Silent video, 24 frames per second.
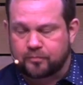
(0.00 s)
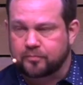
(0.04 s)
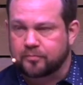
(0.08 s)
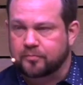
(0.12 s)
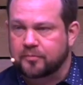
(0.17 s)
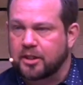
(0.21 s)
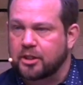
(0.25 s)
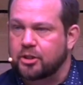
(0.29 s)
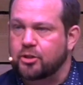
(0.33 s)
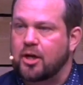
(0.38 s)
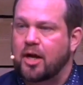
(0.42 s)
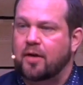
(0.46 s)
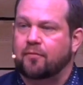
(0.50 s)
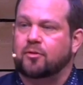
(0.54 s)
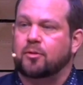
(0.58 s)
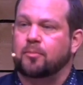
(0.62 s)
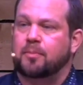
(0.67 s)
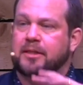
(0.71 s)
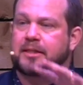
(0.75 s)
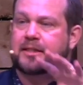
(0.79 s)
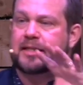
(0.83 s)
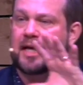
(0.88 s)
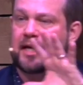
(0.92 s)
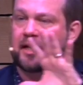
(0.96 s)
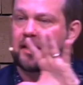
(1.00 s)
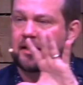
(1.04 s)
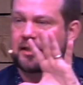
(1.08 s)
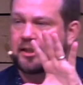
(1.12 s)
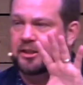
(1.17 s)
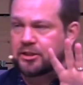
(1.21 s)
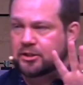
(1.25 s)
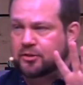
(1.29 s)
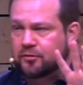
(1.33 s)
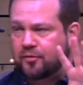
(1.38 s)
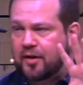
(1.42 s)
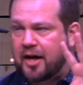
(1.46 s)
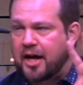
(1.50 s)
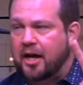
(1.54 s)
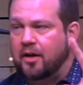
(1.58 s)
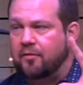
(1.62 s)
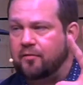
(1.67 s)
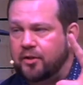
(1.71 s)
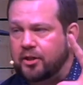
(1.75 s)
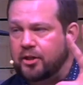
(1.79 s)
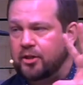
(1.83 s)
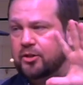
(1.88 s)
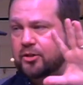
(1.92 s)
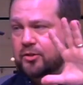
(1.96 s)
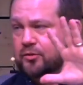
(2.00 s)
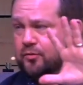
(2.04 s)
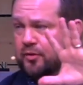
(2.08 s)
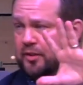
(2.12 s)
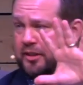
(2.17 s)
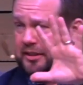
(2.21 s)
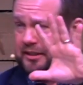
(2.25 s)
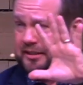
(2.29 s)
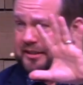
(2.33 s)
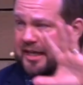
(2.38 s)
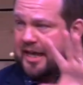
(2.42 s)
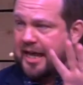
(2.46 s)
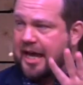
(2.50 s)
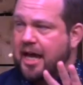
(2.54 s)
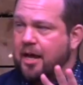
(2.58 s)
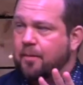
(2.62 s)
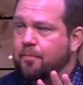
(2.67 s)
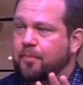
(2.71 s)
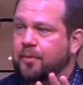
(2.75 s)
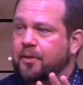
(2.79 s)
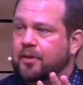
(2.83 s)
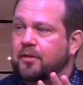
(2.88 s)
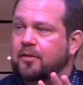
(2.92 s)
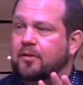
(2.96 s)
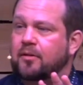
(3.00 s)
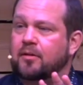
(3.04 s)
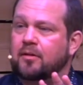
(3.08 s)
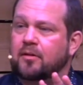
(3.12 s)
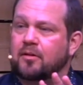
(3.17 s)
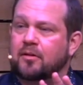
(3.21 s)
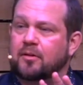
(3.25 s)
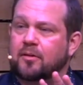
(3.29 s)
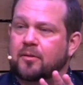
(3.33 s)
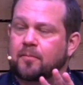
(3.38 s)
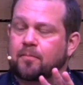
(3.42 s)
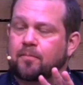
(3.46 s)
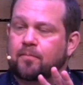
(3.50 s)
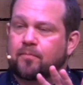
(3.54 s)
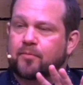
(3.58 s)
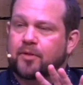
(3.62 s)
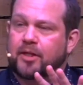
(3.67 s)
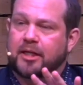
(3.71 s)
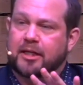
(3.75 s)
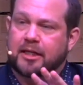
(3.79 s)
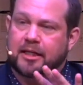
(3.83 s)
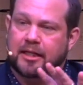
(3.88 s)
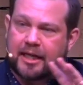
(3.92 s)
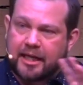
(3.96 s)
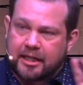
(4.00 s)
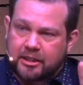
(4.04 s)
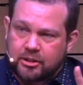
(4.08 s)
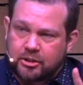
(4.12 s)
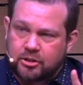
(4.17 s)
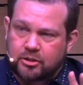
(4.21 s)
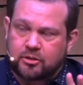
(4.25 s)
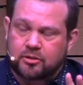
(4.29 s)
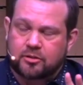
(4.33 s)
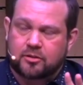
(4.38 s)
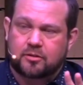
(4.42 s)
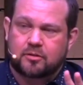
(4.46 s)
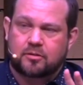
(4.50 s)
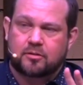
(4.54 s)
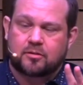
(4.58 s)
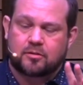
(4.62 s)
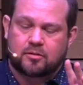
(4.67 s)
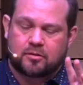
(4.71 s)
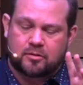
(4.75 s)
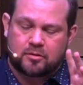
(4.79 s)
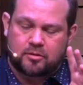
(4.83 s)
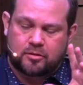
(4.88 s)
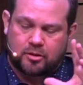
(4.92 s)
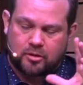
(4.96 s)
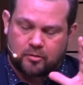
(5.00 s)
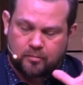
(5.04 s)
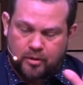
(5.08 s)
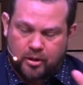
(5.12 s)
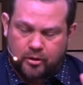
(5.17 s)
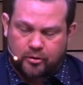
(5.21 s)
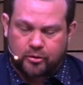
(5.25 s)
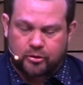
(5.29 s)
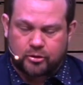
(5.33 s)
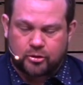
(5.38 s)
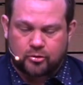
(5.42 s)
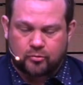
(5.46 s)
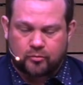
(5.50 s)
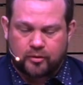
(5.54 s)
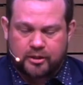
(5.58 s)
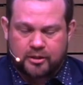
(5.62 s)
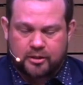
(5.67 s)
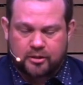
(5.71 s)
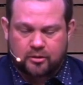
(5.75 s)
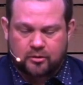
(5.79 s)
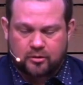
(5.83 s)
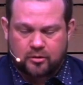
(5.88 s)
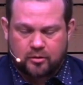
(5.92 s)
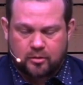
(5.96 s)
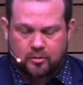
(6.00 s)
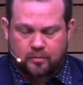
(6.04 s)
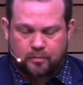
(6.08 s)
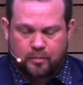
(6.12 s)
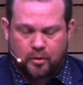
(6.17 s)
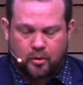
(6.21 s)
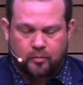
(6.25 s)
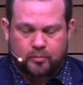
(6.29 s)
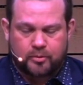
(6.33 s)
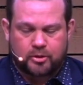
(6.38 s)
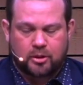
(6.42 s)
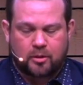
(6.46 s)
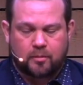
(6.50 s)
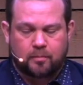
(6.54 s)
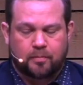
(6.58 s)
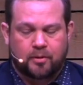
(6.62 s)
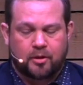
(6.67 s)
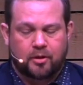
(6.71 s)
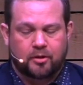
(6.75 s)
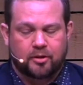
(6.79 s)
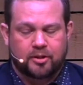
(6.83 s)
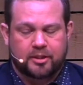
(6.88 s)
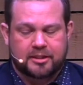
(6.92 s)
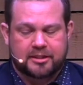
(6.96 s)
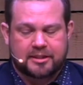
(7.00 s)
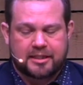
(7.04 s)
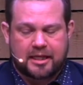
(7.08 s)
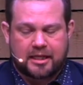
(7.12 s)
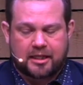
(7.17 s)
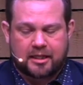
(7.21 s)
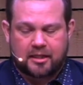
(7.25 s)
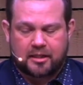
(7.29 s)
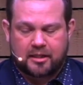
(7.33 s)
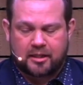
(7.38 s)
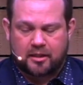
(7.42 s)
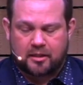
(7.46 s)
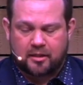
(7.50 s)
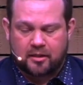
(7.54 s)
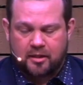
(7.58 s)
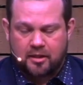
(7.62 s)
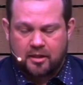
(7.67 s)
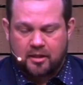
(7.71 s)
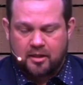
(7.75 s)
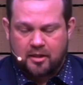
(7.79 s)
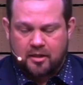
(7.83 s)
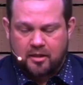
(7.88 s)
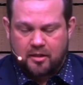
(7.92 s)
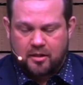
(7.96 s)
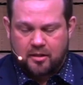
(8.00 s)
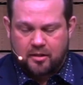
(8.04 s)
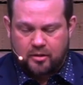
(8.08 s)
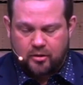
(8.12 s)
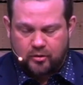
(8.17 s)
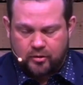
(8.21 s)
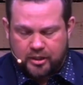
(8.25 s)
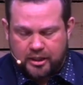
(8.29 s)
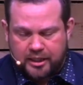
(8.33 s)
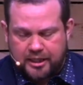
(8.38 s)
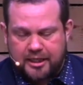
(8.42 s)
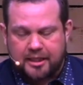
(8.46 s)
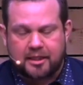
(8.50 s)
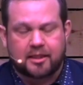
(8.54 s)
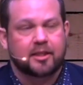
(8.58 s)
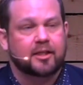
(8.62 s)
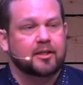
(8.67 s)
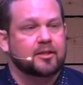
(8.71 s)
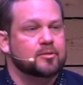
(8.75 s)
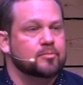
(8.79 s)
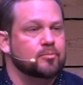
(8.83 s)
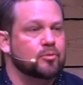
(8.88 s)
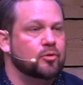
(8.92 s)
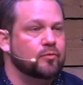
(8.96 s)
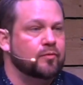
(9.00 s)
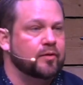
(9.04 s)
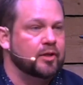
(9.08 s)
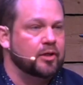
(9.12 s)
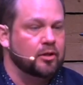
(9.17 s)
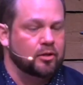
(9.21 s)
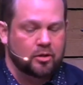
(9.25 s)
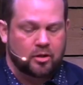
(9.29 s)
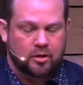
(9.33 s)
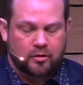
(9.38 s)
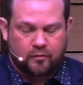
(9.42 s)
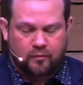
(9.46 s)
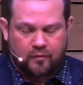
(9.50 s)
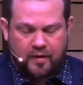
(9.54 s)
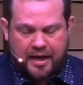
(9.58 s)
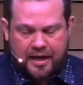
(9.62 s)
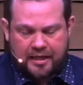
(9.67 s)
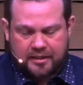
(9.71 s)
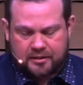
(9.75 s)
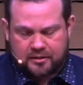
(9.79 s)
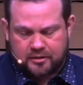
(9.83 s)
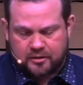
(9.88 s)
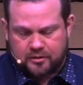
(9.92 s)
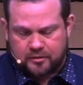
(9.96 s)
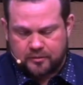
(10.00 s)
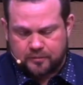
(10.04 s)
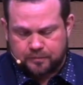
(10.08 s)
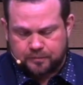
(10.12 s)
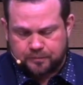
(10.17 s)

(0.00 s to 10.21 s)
And you have to be dead at least five years for this to happen, unless you're Mother Teresa or Pope John Paul the Second, and you can get things moving along faster.